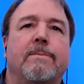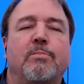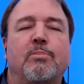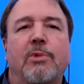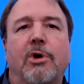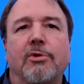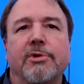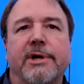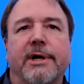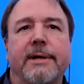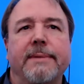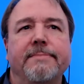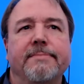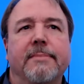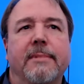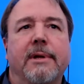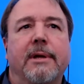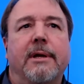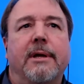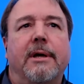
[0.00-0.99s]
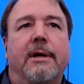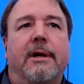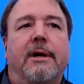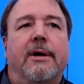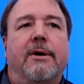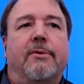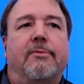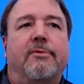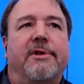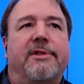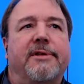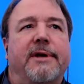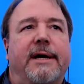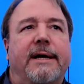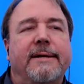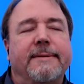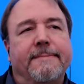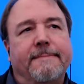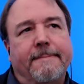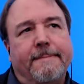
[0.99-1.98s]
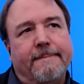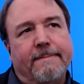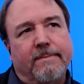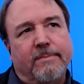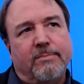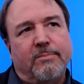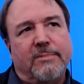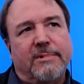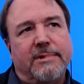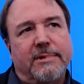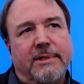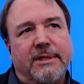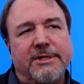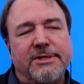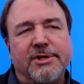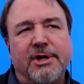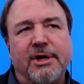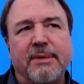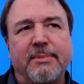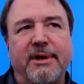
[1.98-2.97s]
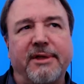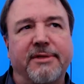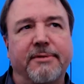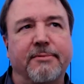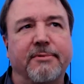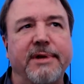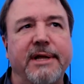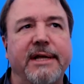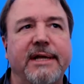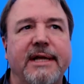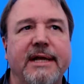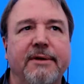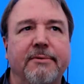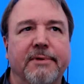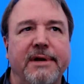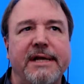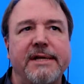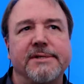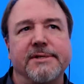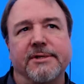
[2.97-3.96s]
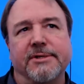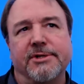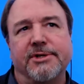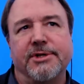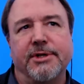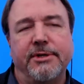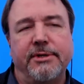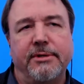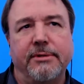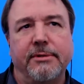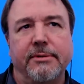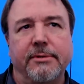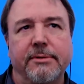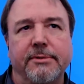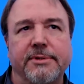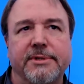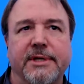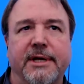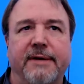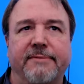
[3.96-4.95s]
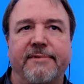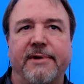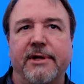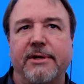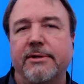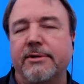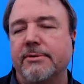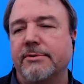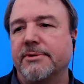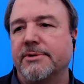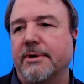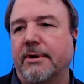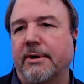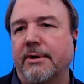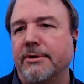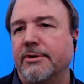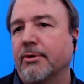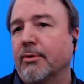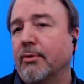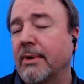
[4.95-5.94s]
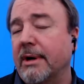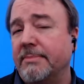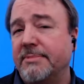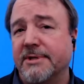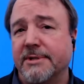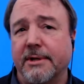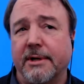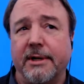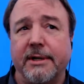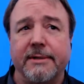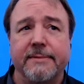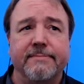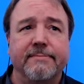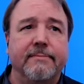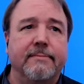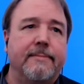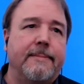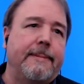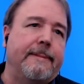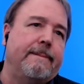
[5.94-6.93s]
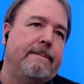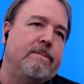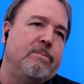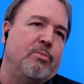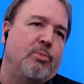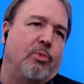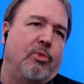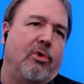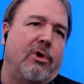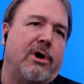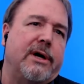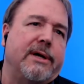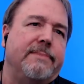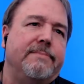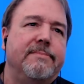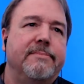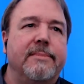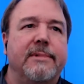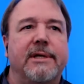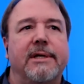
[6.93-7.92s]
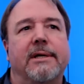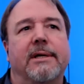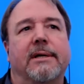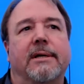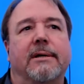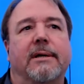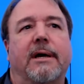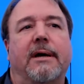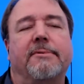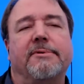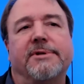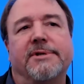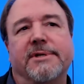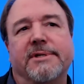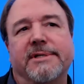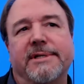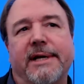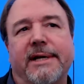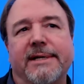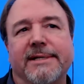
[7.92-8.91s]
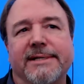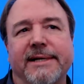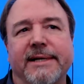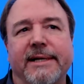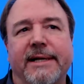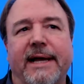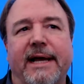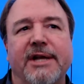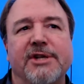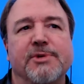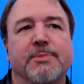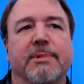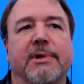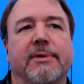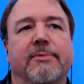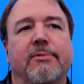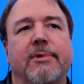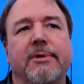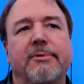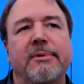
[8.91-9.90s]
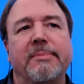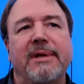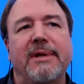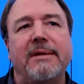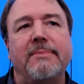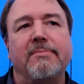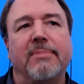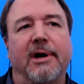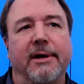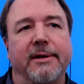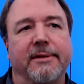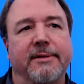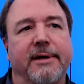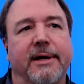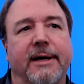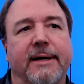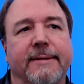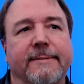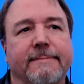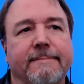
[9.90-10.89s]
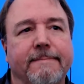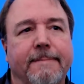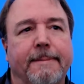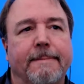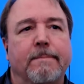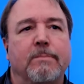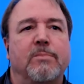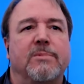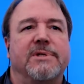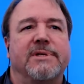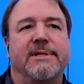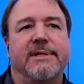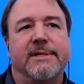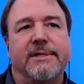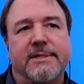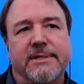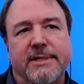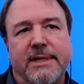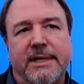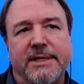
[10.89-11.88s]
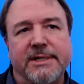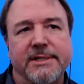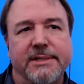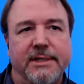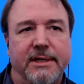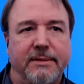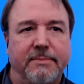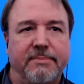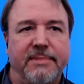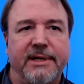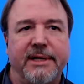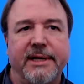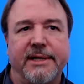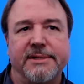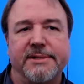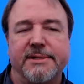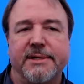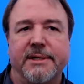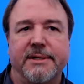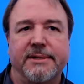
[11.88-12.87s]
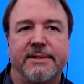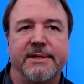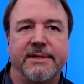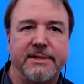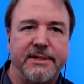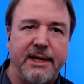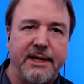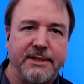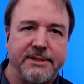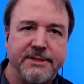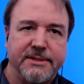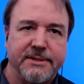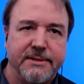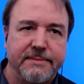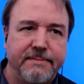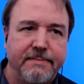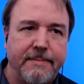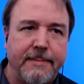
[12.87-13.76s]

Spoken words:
Okay, with that, let's talk about three key reasons to use FAQs on your website. One, I would just say, is engagement. What do we mean by that? Success begets success.